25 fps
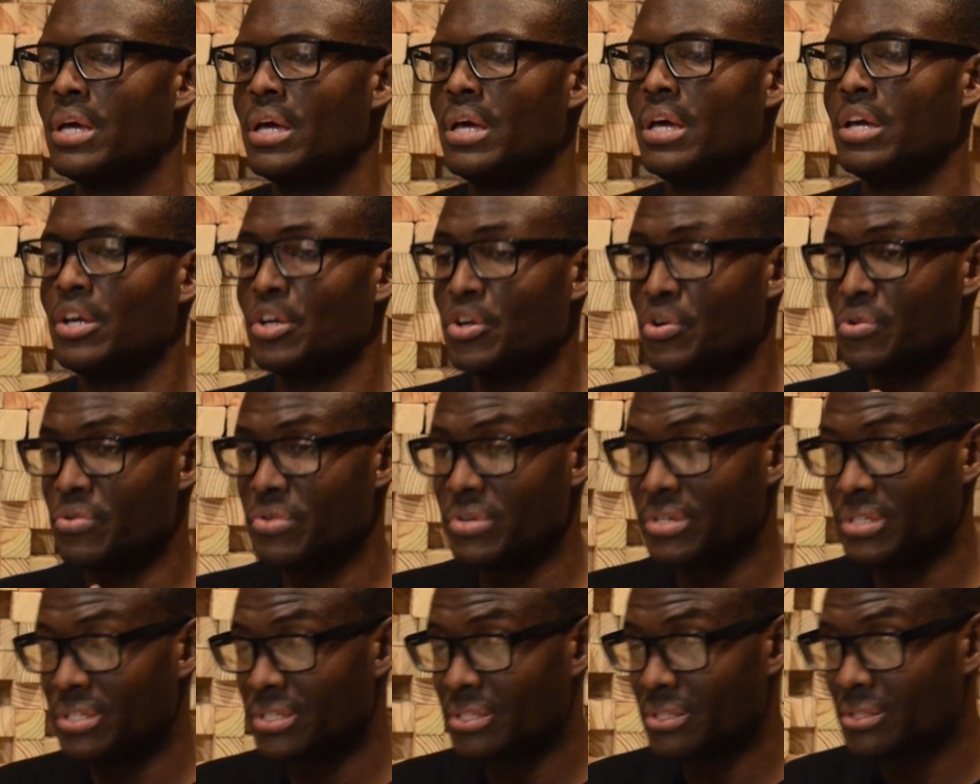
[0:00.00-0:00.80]

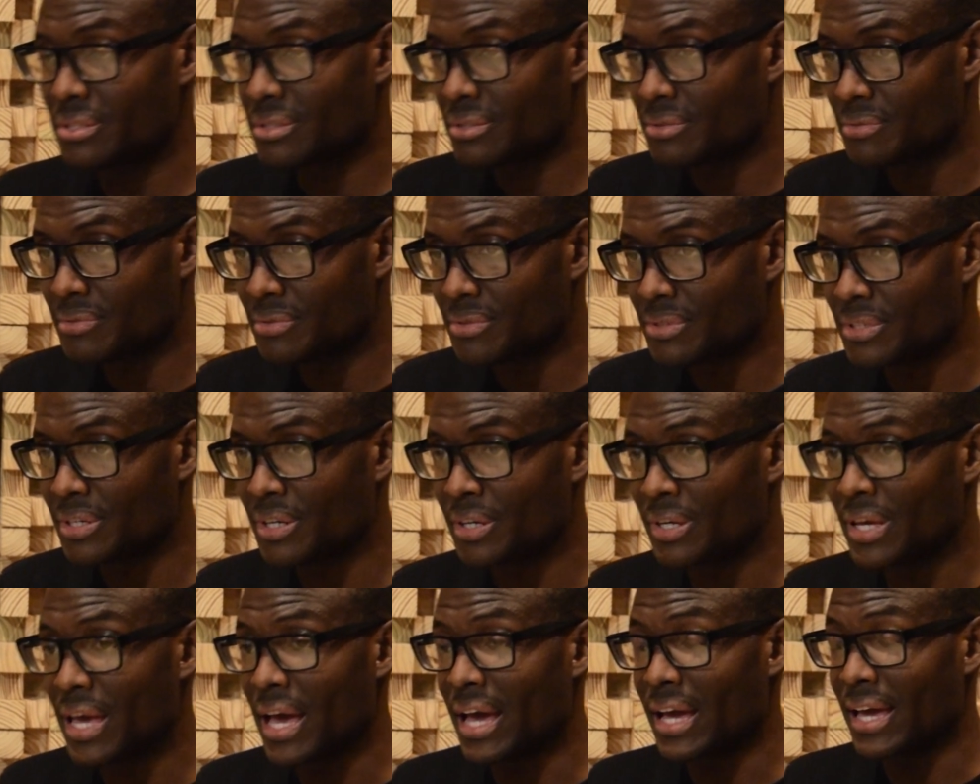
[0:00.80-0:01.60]
increase,
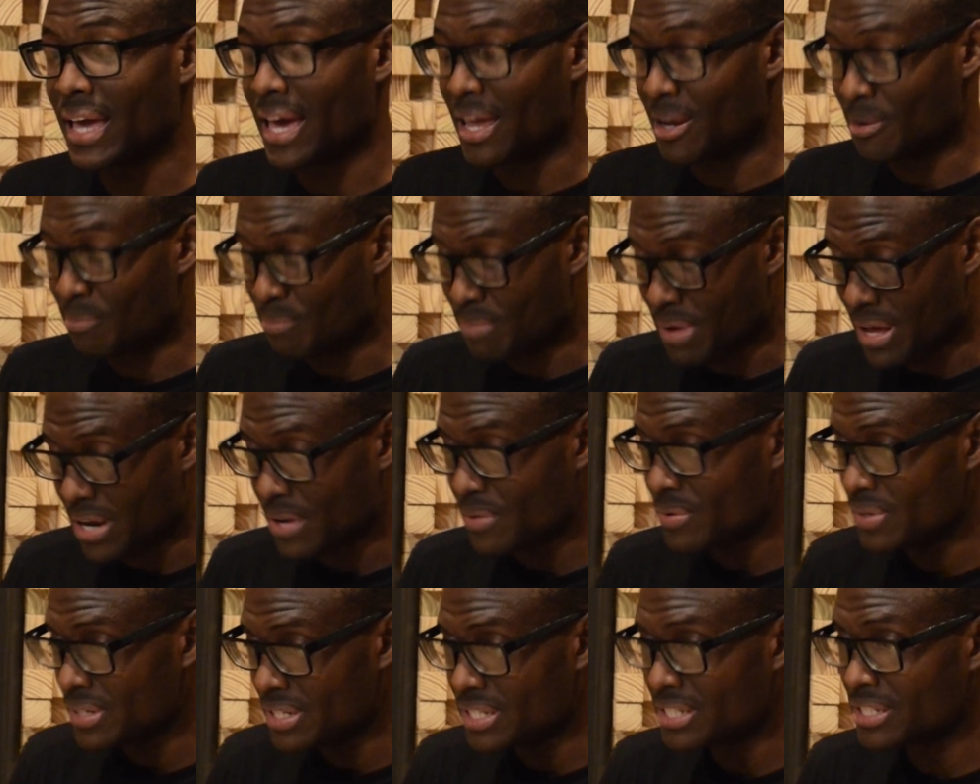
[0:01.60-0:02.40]
get a
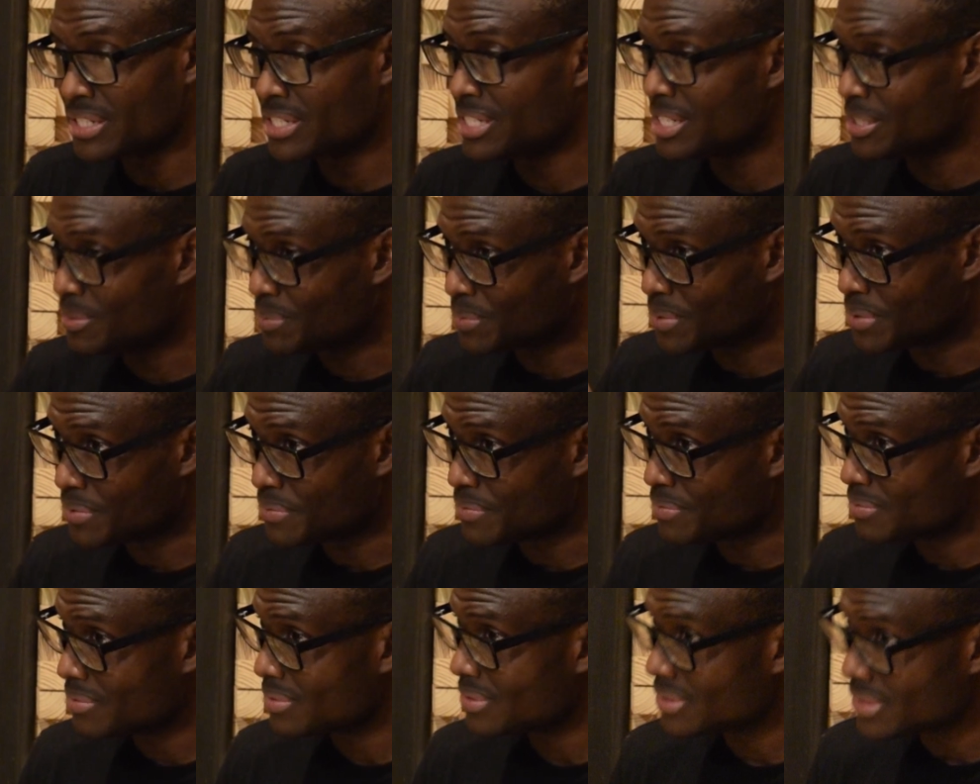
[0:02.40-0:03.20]
better relationship with
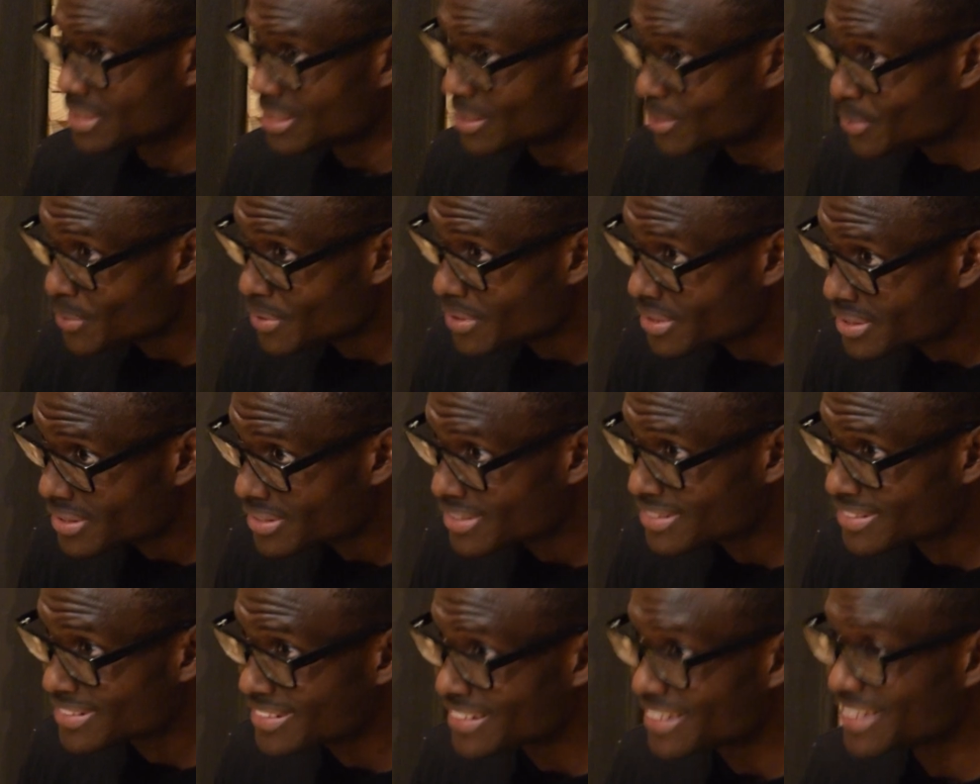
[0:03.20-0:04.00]
the Lord,
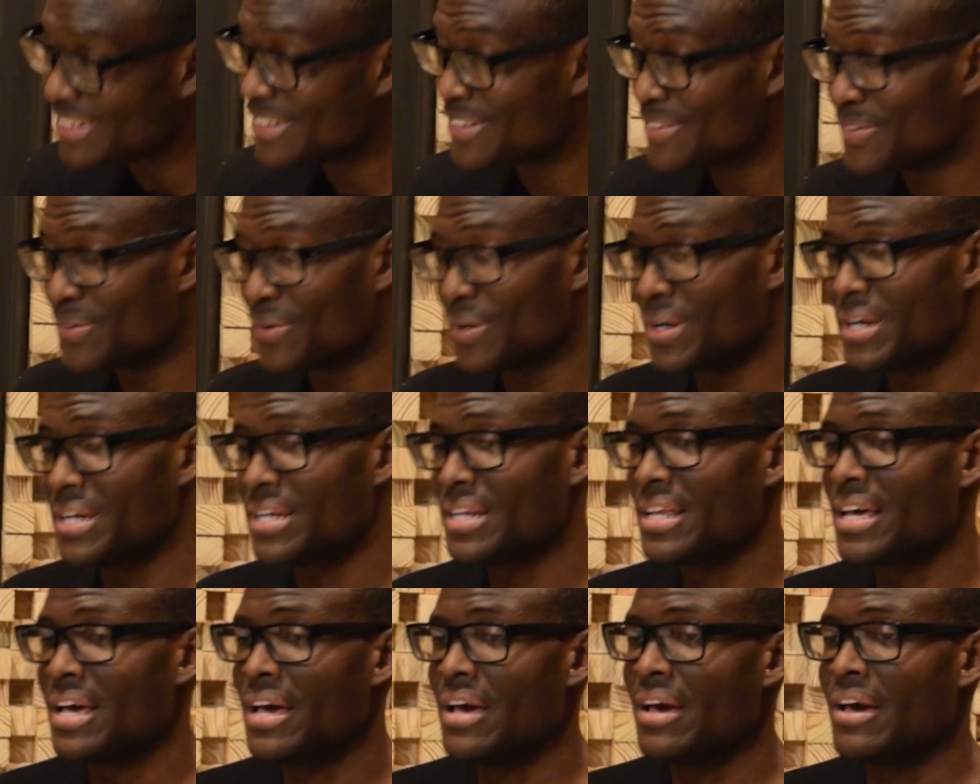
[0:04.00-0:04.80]

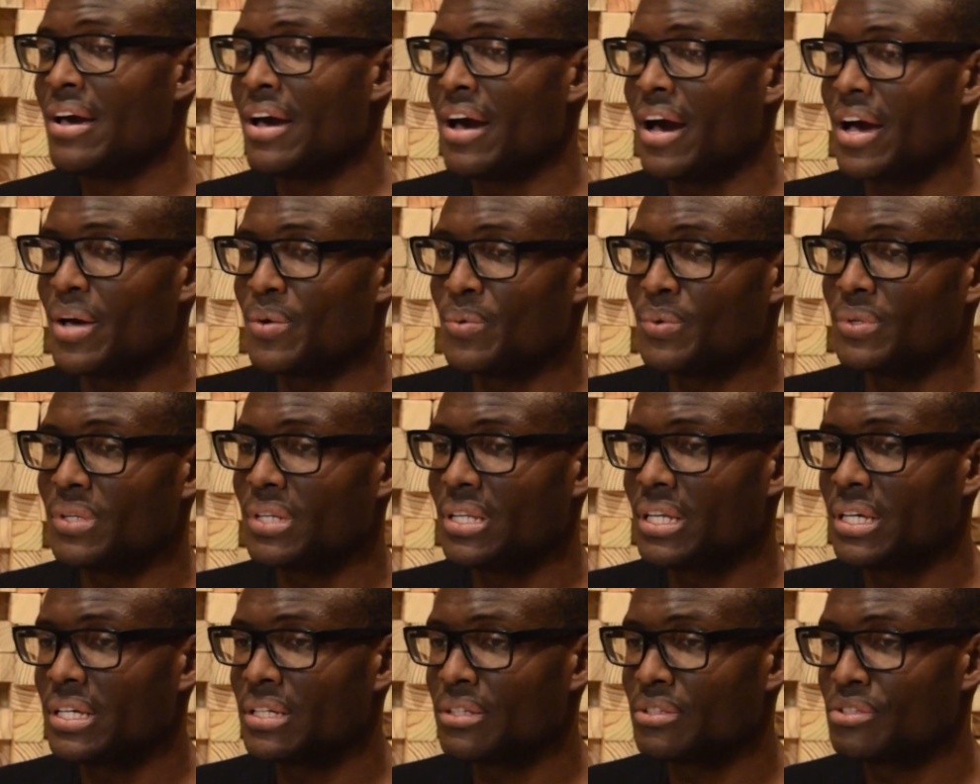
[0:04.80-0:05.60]
right? I
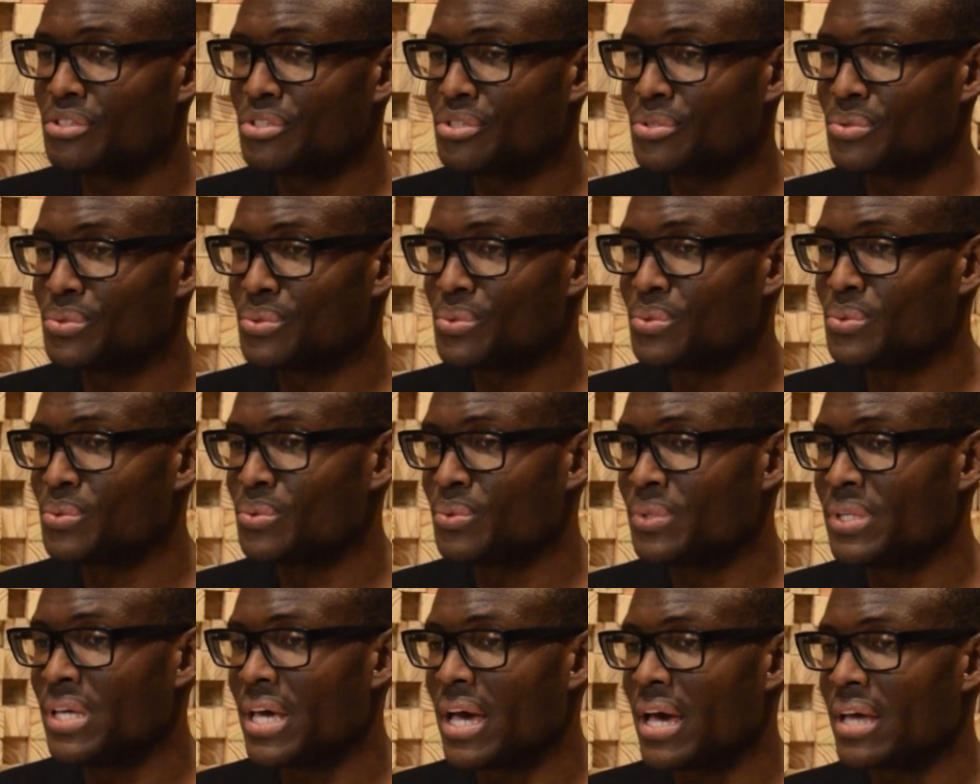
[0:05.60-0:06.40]
would like to
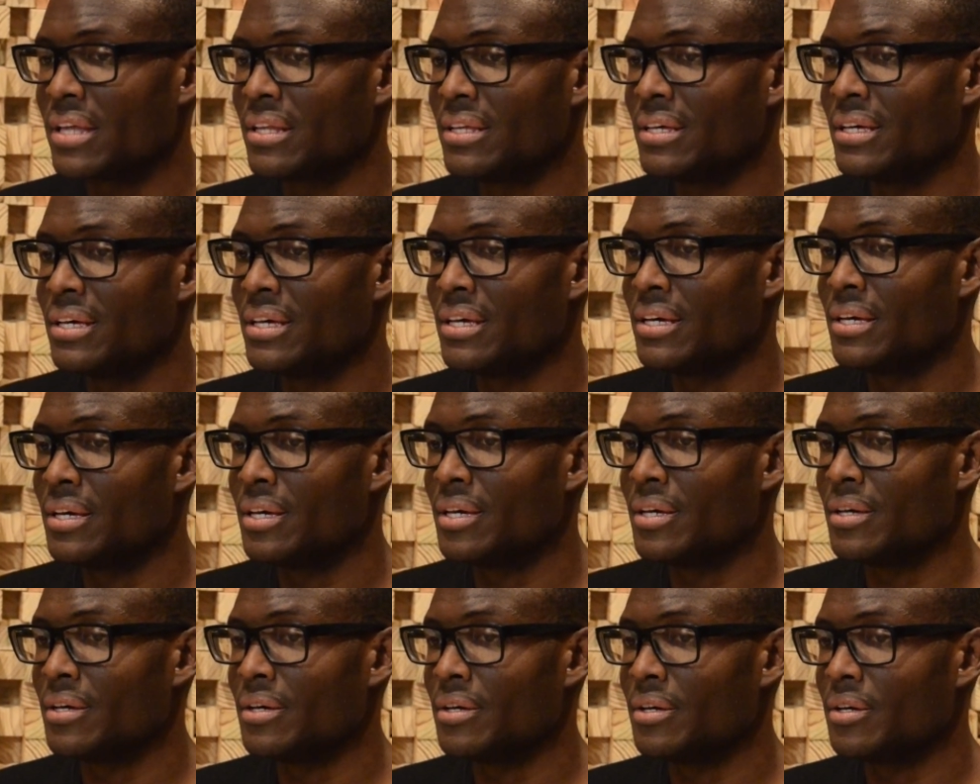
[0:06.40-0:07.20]
get
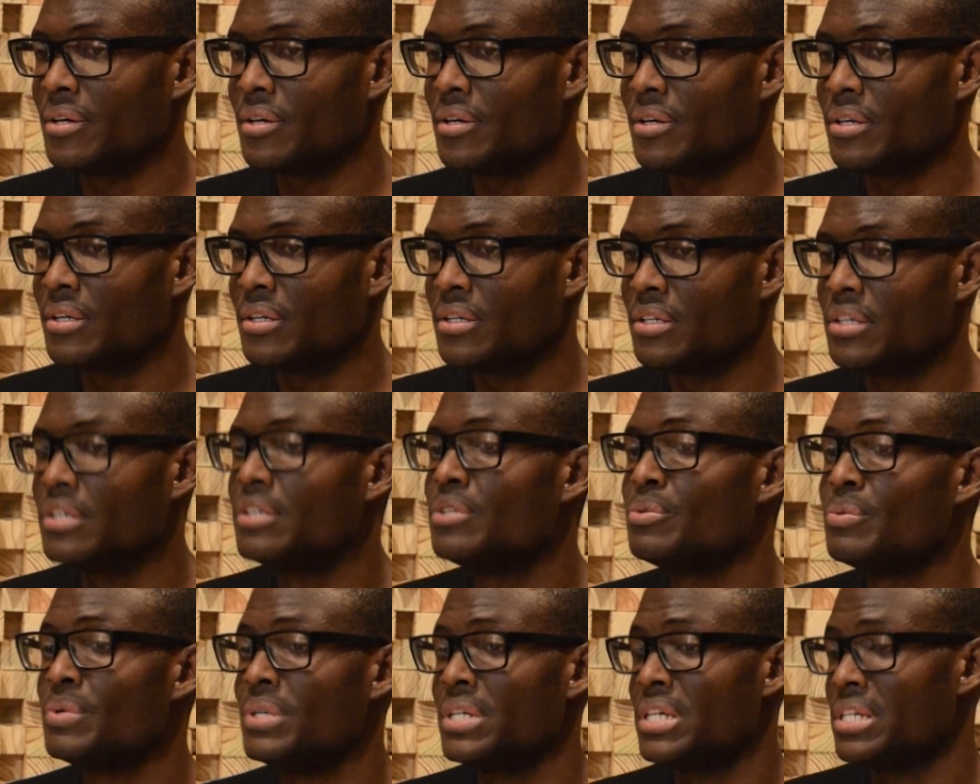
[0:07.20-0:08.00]
a
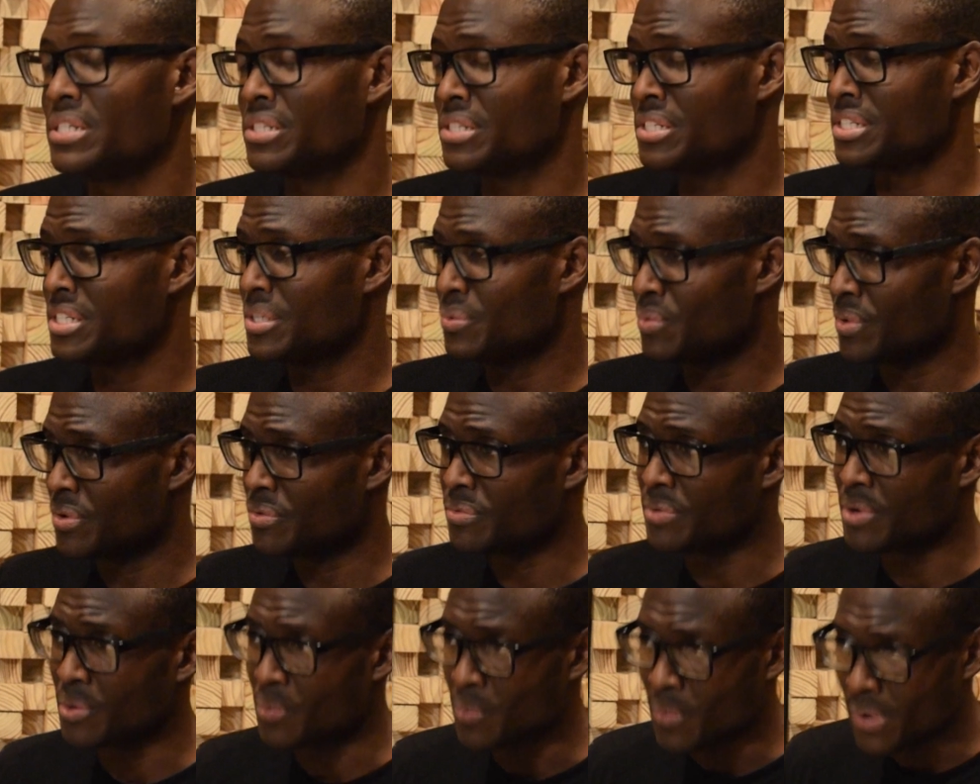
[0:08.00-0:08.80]
good relationship
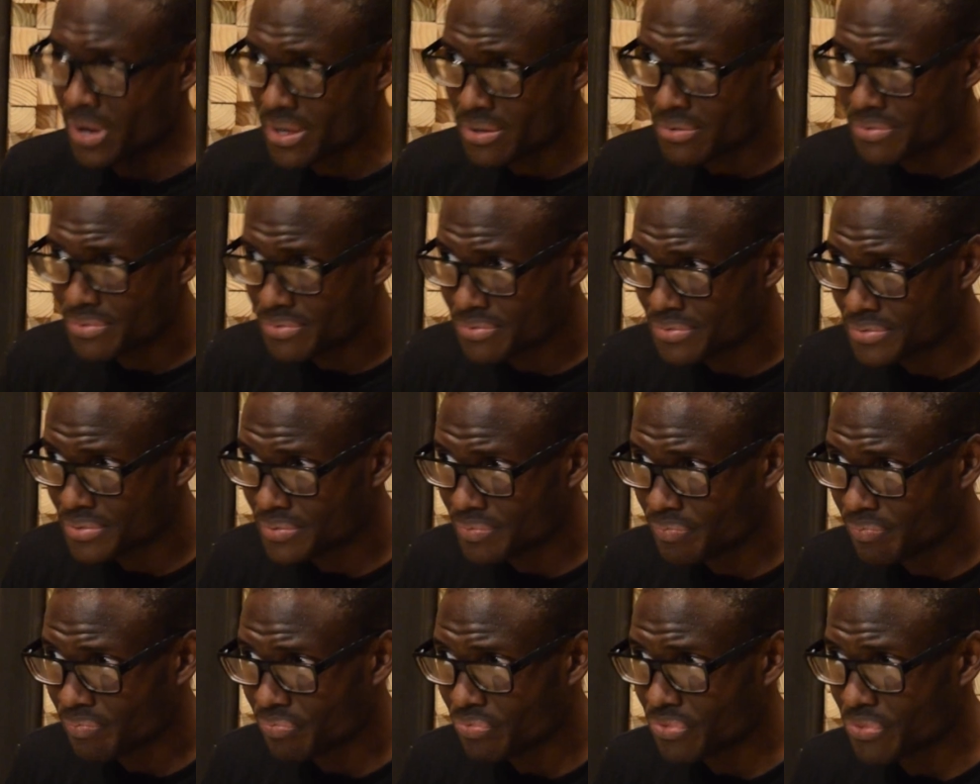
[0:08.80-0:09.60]
with a wife,
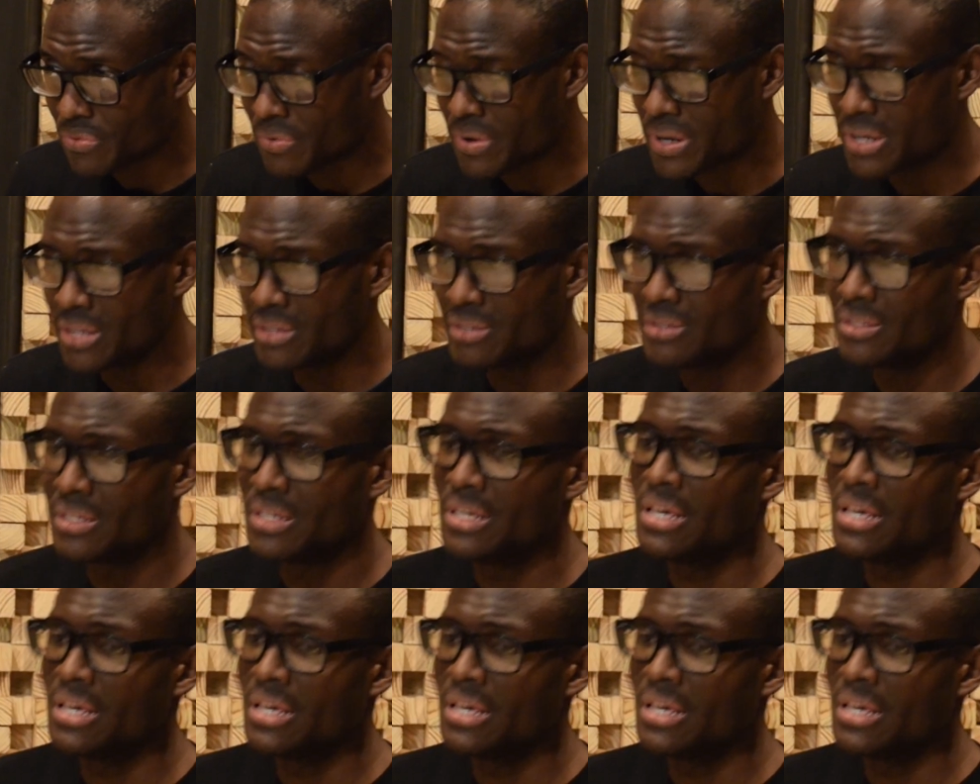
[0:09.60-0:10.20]
right?